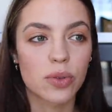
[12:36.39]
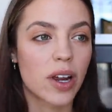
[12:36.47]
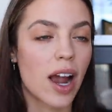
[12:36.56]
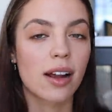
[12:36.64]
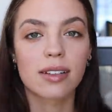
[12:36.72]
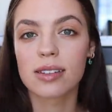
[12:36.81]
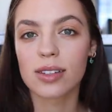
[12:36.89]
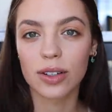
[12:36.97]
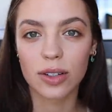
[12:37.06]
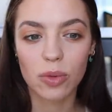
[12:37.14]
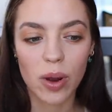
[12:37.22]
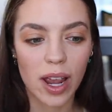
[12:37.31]
react in
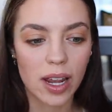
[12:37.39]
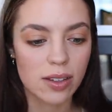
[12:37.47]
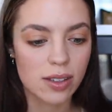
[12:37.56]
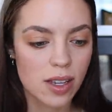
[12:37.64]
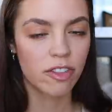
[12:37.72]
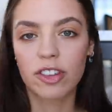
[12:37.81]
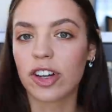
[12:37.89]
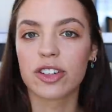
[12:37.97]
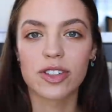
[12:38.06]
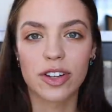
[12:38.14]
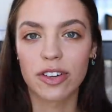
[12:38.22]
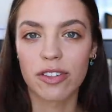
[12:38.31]
certain ways, fear
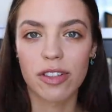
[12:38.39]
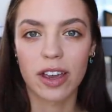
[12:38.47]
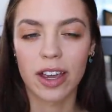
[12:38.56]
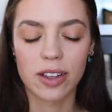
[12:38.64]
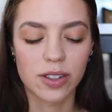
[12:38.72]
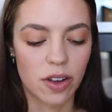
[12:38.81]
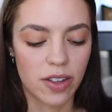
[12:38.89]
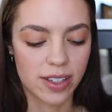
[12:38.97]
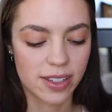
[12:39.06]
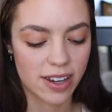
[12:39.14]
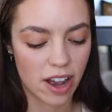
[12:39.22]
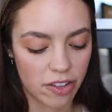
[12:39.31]
certain things, all
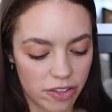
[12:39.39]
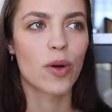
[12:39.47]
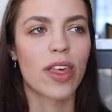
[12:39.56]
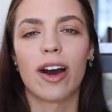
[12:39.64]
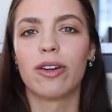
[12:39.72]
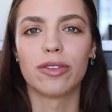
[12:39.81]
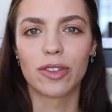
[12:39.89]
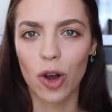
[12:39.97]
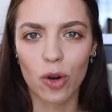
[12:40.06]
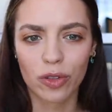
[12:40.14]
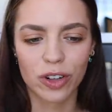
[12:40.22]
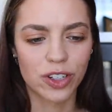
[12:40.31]
that stuff without
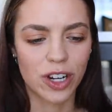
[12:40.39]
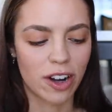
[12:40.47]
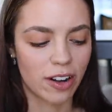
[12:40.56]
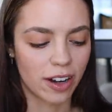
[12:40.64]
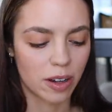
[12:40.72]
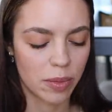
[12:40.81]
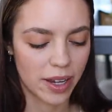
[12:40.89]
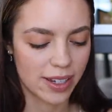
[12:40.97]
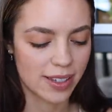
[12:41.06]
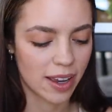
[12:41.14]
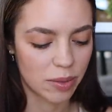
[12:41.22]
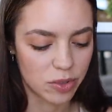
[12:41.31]
oversharing
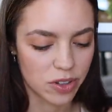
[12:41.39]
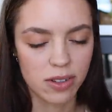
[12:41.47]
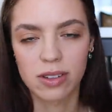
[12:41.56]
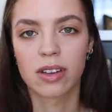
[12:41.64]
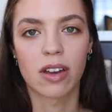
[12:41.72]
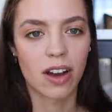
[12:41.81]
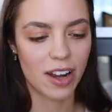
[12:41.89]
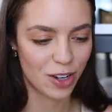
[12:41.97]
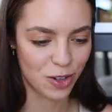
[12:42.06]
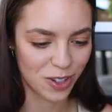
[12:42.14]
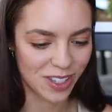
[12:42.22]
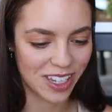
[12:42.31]
because I'm just
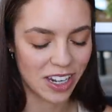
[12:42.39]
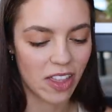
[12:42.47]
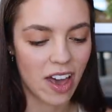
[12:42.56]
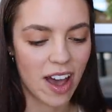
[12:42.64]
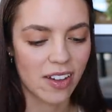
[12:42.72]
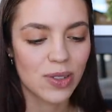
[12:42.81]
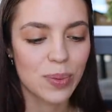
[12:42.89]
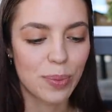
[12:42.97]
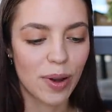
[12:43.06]
uninterested in that.